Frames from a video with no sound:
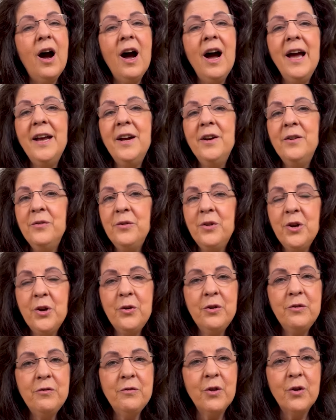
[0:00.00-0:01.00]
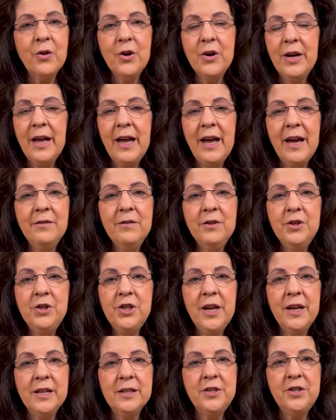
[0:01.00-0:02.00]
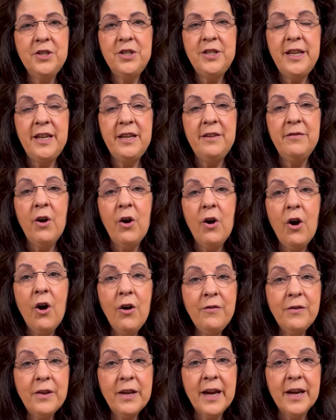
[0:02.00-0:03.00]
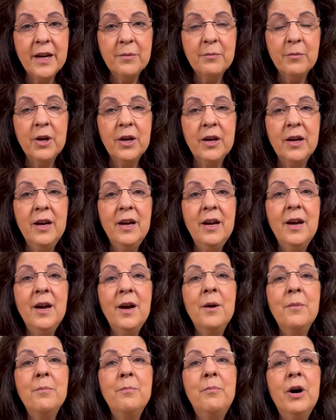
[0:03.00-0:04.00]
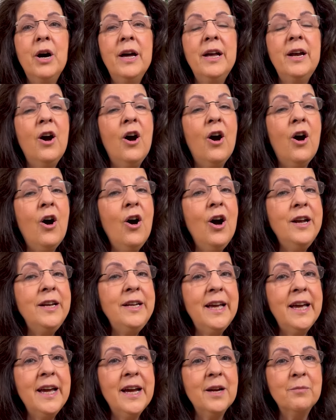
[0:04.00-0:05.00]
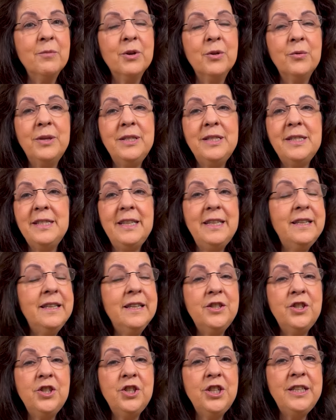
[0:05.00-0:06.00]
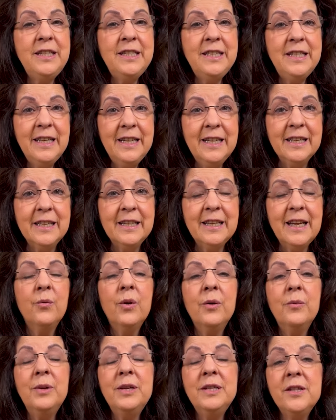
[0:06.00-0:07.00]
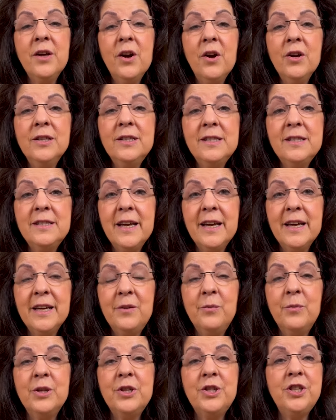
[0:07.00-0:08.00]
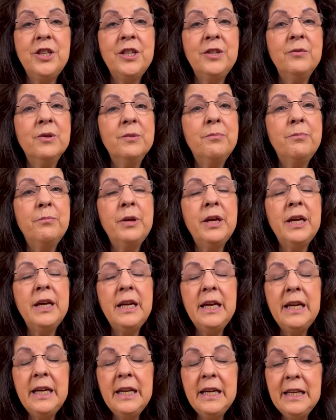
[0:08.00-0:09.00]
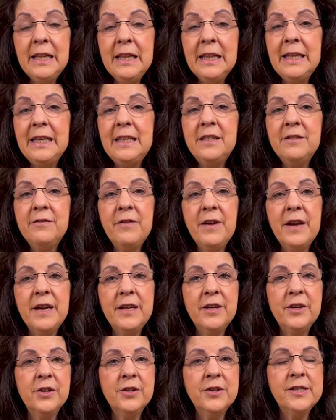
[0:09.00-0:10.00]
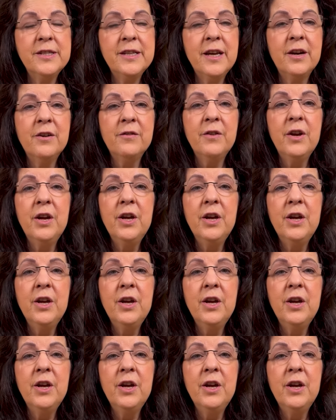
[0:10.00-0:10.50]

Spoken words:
I don't know if Lauren ever challenged Dave off camera, but on camera, we see that she didn't. What we saw instead was she repeatedly defended herself,